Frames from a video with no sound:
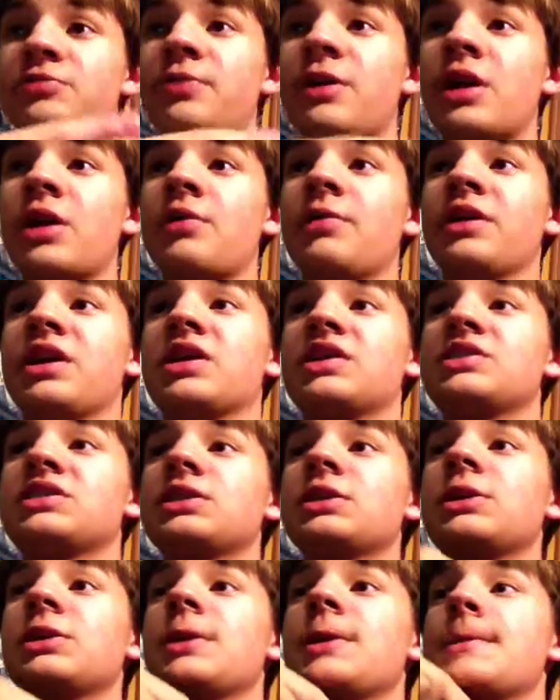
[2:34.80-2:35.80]
better, because
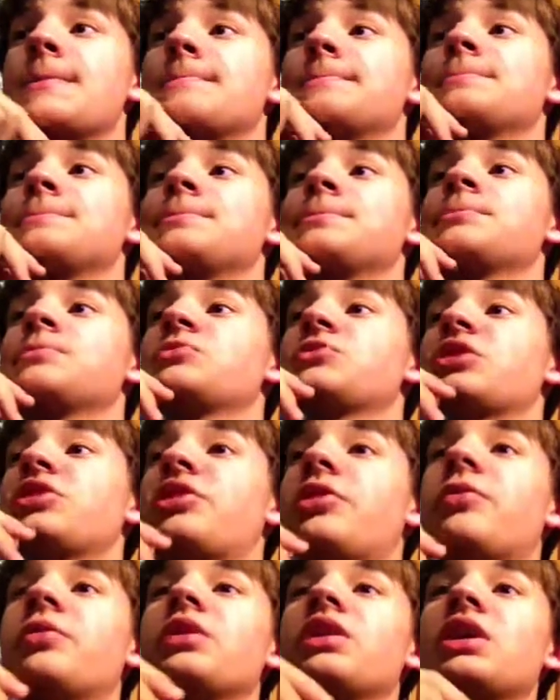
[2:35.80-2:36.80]

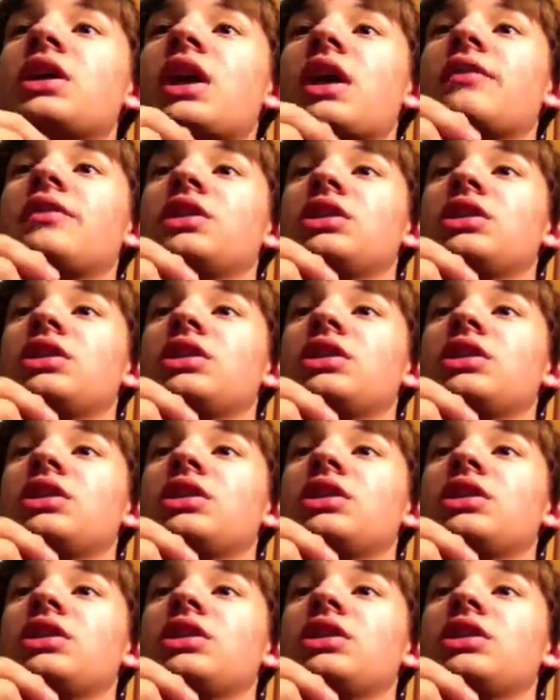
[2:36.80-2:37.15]
they really have